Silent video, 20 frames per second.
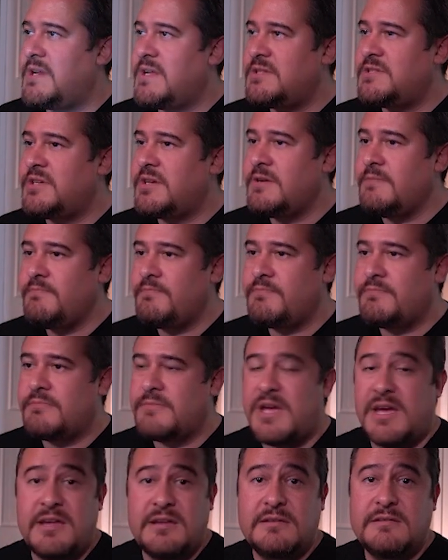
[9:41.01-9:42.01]
enter
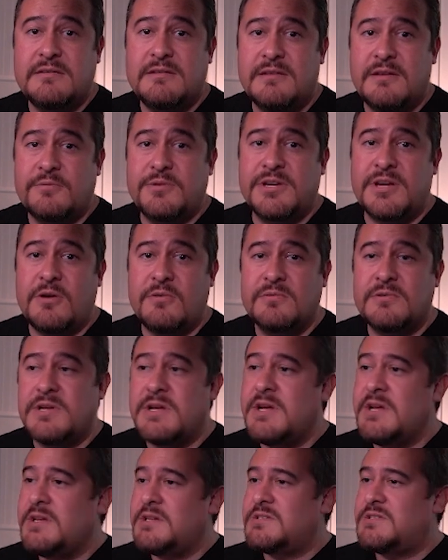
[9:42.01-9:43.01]
and there we go.
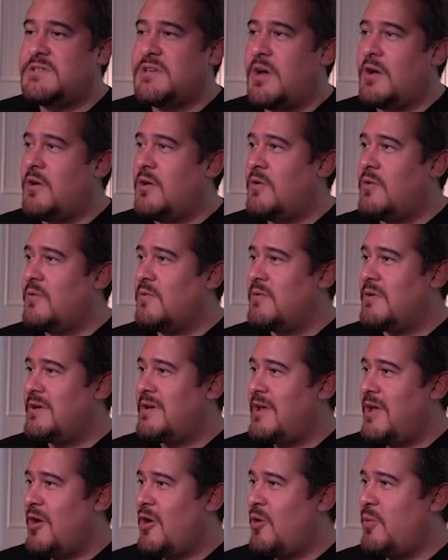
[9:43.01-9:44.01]
So
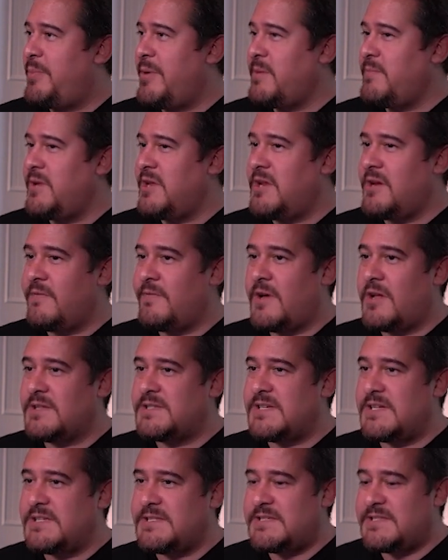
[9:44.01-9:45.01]
Open Media
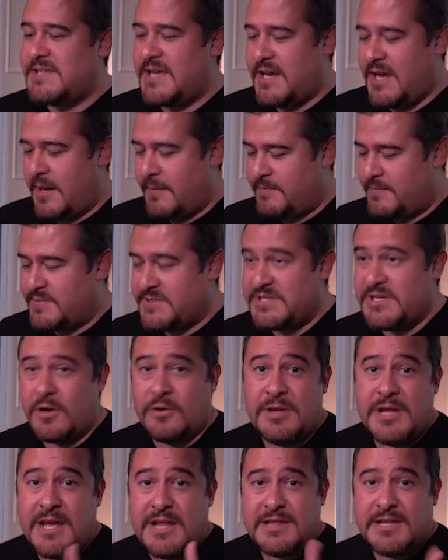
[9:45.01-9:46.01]
Vault is set up.
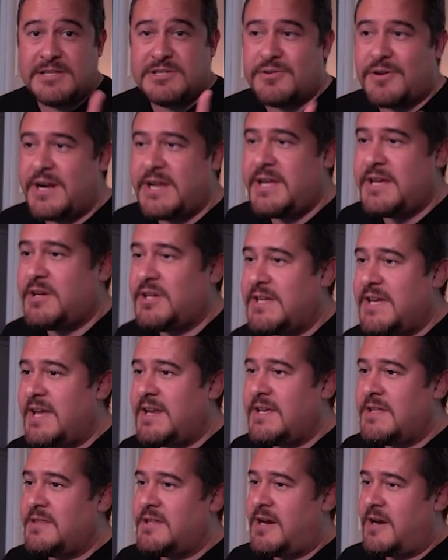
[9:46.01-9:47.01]
So let's go ahead and get
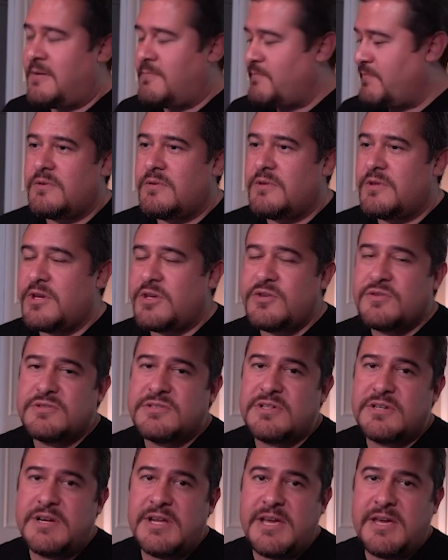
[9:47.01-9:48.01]
in there. The
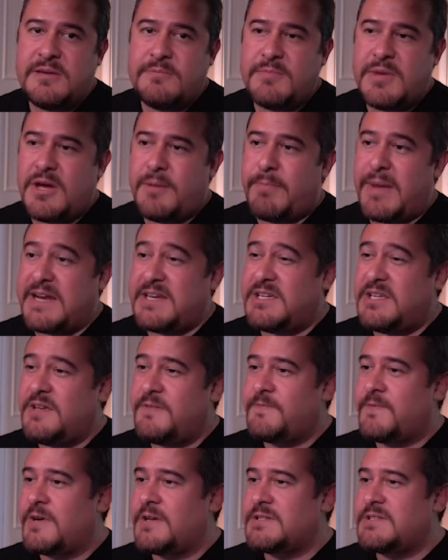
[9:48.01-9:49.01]
username by
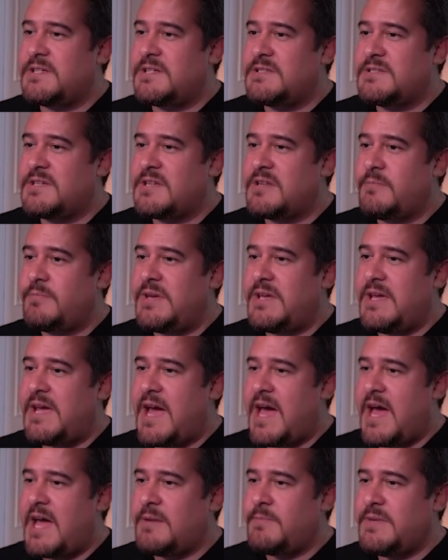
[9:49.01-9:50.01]
default is going to be
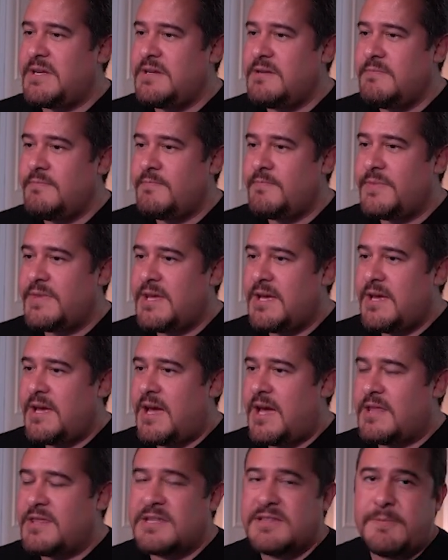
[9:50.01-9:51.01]
admin,
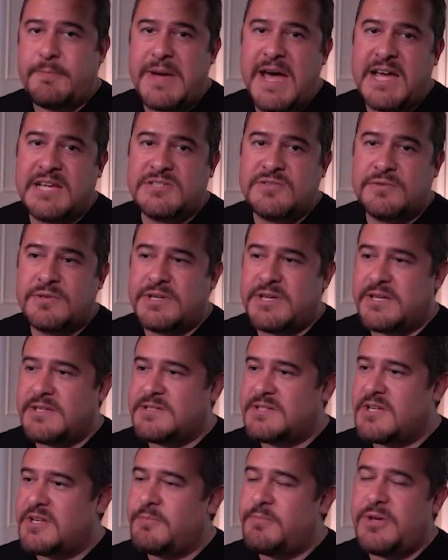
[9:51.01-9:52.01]
and then the password
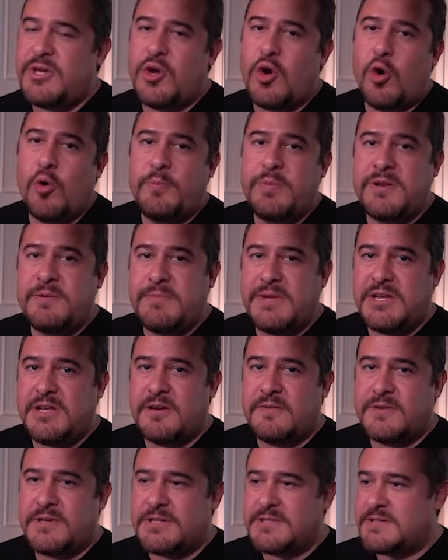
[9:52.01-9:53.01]
is going to be Open
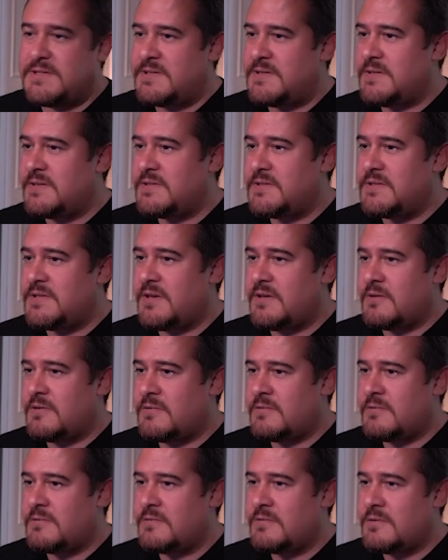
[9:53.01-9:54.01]
Media Vault.
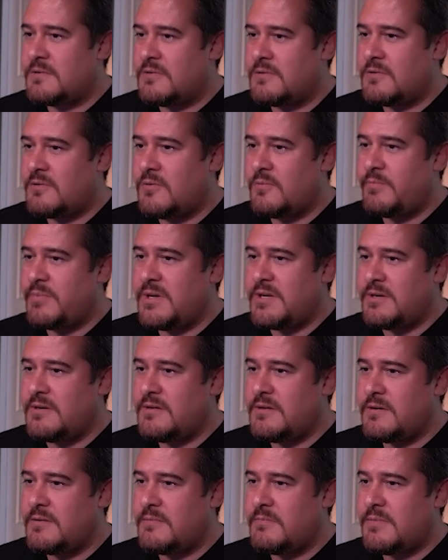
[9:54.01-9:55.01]
So
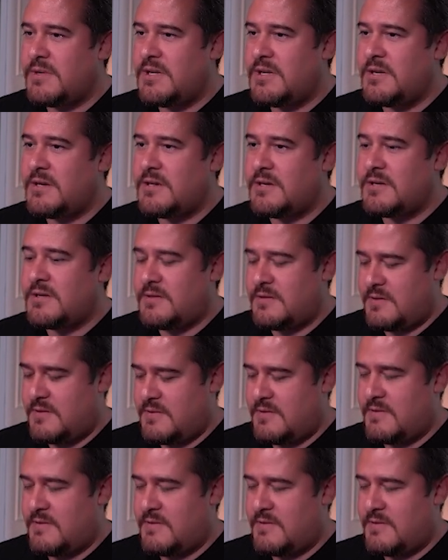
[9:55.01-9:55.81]
Open Media